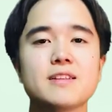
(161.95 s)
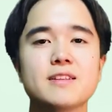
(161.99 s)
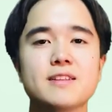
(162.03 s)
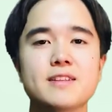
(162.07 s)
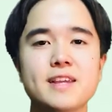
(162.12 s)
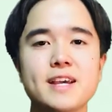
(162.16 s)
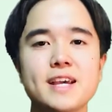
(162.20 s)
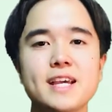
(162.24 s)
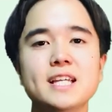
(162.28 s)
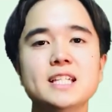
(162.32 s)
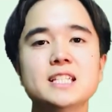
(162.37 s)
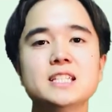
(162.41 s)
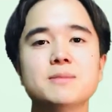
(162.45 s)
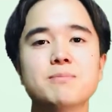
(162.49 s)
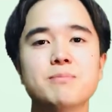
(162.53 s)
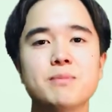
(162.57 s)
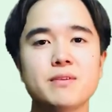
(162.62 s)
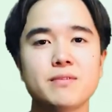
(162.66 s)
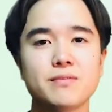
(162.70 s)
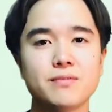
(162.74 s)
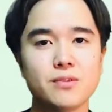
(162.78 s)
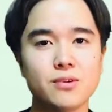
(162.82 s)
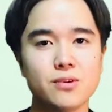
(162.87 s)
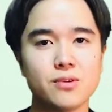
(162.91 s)
days
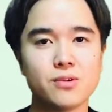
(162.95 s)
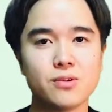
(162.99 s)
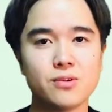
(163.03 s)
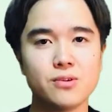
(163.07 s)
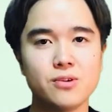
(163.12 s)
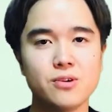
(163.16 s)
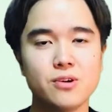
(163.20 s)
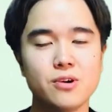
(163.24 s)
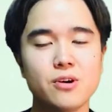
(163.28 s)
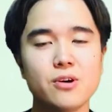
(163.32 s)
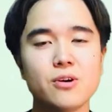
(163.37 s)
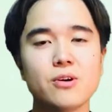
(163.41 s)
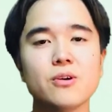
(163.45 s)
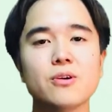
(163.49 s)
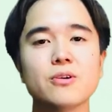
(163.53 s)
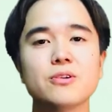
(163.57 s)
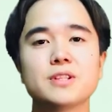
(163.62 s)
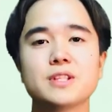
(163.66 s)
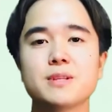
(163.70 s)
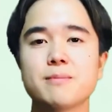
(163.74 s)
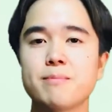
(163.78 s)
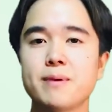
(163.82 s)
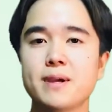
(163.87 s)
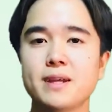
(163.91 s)
before or
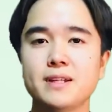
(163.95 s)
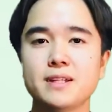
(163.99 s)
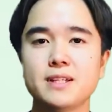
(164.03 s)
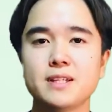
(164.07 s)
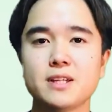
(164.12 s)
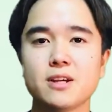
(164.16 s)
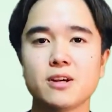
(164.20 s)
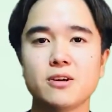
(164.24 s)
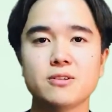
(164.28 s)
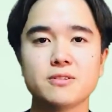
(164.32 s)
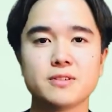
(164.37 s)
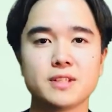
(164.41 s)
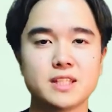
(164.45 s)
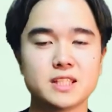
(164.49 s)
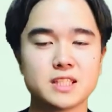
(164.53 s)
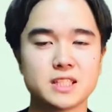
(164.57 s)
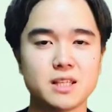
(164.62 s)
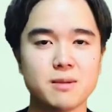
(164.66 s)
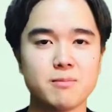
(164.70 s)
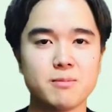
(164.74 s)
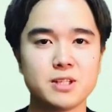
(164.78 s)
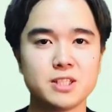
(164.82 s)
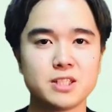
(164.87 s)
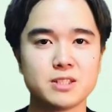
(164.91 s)
depending on
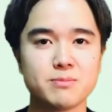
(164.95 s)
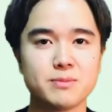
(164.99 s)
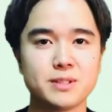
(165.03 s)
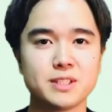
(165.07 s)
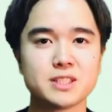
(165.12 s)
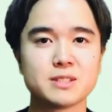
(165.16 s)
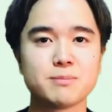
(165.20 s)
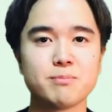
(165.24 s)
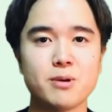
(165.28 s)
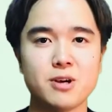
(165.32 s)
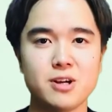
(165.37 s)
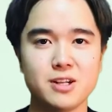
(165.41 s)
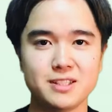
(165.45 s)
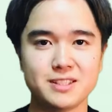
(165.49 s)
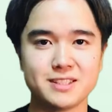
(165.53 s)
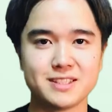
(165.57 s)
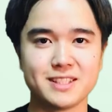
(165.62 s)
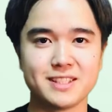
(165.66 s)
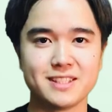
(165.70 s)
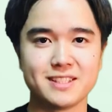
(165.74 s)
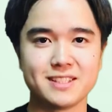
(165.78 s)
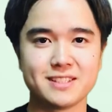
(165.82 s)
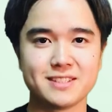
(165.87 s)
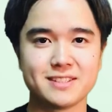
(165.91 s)
establishment's policy.